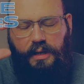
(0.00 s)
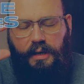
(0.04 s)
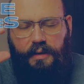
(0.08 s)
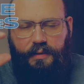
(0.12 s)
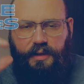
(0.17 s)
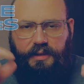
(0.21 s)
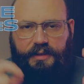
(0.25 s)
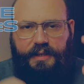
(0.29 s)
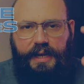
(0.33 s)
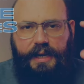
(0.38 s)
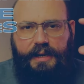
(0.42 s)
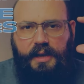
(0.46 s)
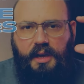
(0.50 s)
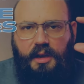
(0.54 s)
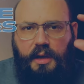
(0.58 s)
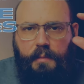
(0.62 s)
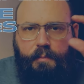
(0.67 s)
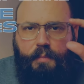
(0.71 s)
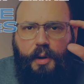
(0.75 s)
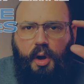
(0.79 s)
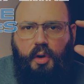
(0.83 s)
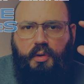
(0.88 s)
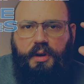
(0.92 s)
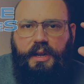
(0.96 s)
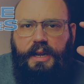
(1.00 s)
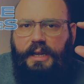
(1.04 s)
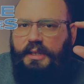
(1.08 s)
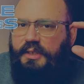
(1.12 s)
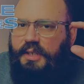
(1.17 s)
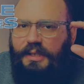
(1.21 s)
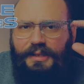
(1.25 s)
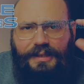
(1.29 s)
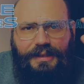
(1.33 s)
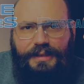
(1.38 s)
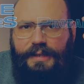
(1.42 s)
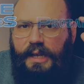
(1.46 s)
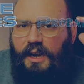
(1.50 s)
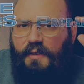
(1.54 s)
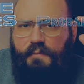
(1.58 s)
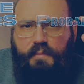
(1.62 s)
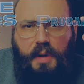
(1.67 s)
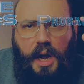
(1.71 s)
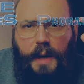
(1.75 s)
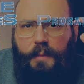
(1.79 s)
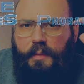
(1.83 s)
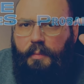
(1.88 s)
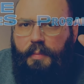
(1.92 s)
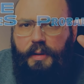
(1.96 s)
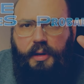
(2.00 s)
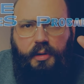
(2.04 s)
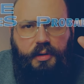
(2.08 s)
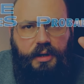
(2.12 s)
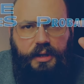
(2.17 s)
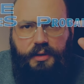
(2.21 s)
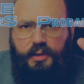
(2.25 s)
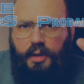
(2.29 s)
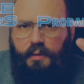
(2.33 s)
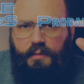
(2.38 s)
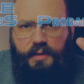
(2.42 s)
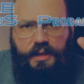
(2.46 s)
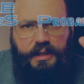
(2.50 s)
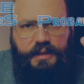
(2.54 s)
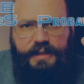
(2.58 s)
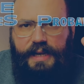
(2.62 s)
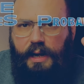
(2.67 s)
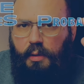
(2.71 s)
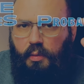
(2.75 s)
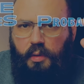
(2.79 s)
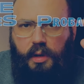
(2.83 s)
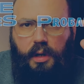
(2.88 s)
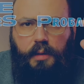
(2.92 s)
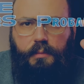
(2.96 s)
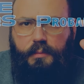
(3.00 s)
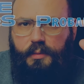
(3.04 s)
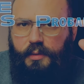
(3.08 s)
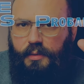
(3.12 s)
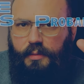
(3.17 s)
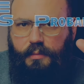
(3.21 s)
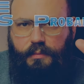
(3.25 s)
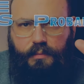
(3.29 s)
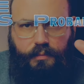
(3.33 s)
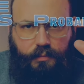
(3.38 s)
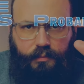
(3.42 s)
The second component is just a set of probabilities over these outcomes.